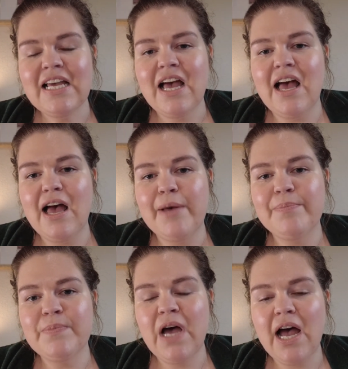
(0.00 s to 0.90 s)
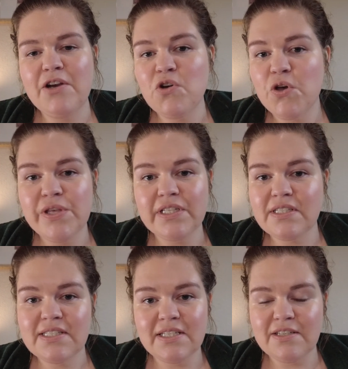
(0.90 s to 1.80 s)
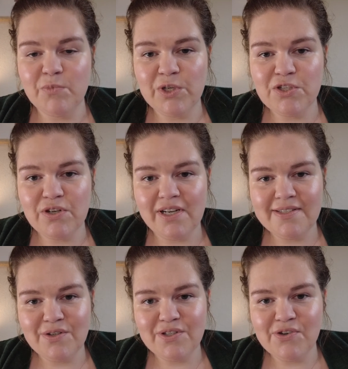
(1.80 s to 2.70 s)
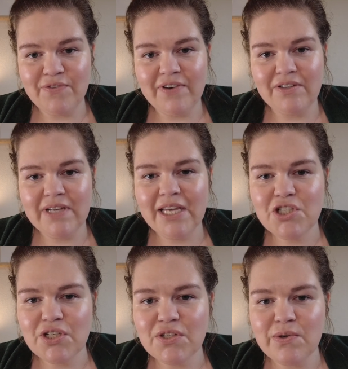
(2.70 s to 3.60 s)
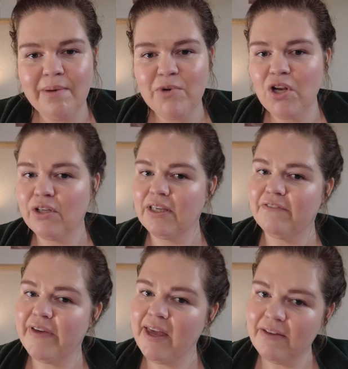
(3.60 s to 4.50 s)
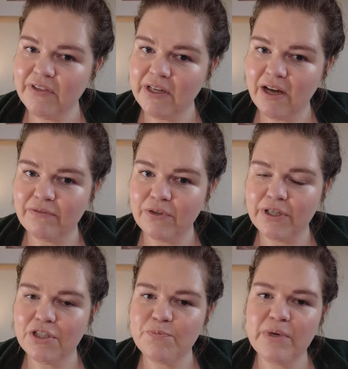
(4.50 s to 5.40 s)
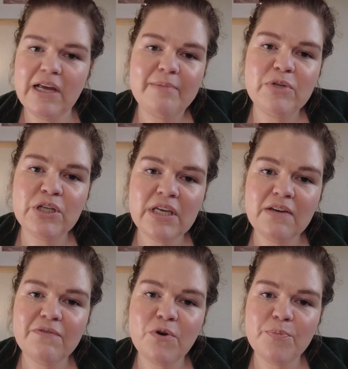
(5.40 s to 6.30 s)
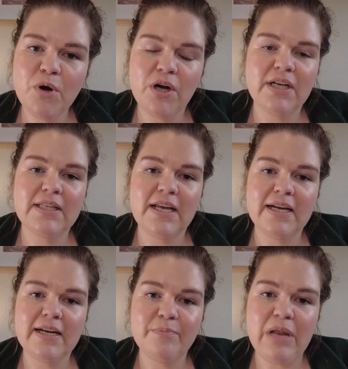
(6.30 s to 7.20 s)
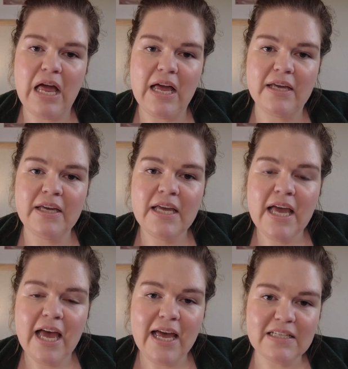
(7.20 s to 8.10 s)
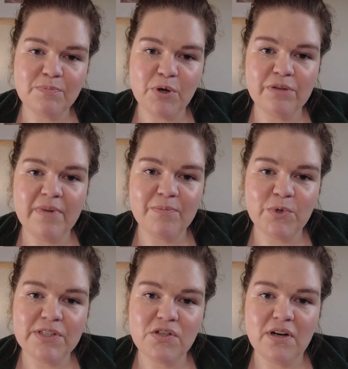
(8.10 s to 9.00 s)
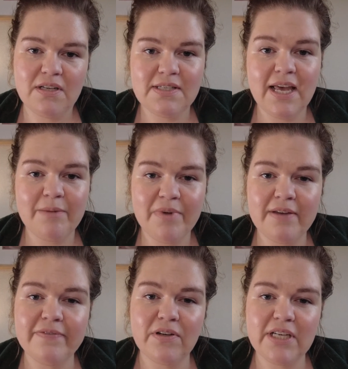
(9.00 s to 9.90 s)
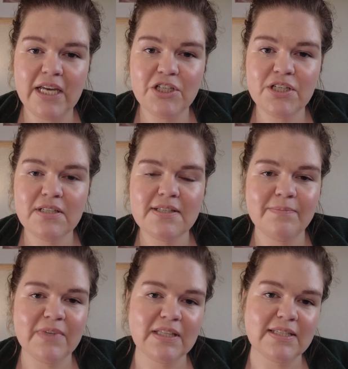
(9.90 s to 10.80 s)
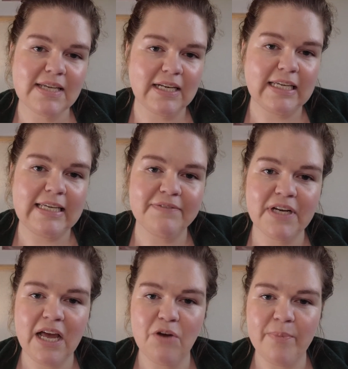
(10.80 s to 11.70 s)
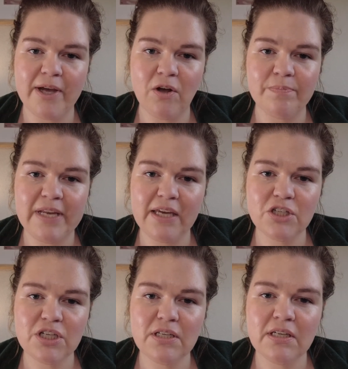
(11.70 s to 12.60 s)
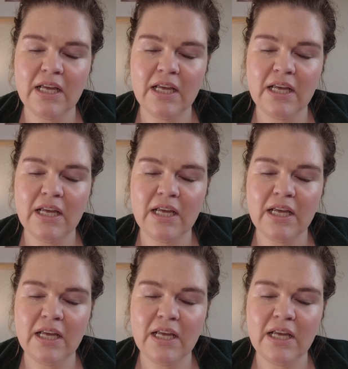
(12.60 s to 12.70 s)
I know that tinted moisturizer is not foundation, so I'm not looking for heavy coverage, but I'm looking for a product that I can apply as both my moisturizer and my foundation, something that's going to even out my complexion.